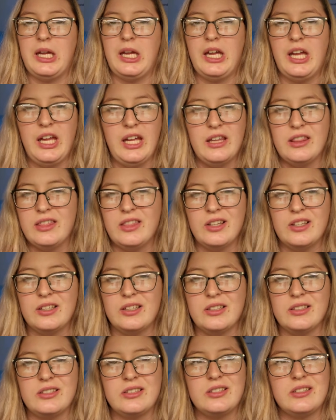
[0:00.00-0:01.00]
hit
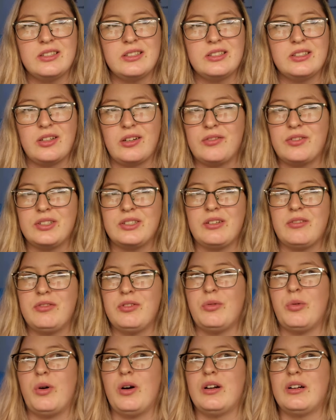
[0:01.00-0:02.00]
the surface of the
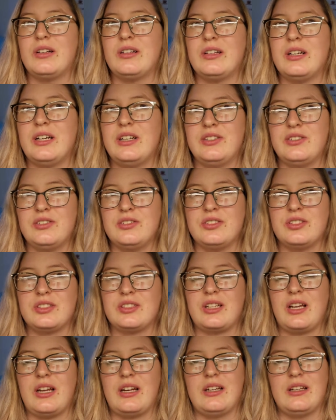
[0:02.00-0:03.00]
water and just
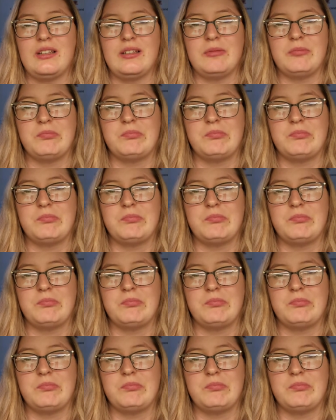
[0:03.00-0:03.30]
kind of,